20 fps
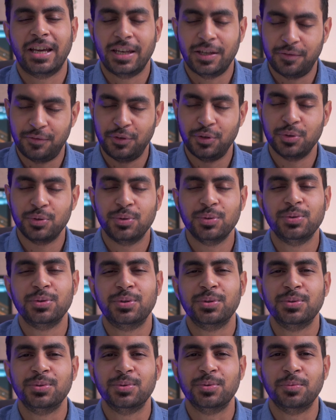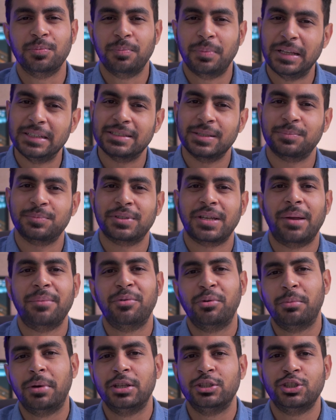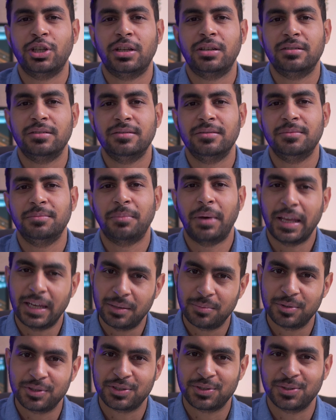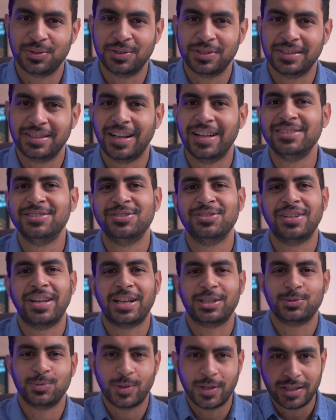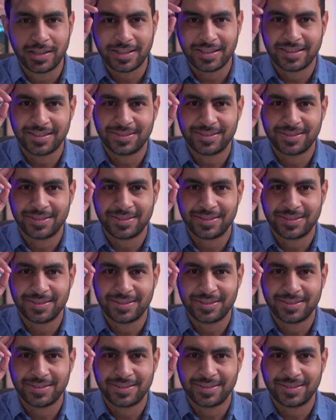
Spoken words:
and if you do too, please subscribe to my channel. My name is Rohit. I'll see you in the next one. Till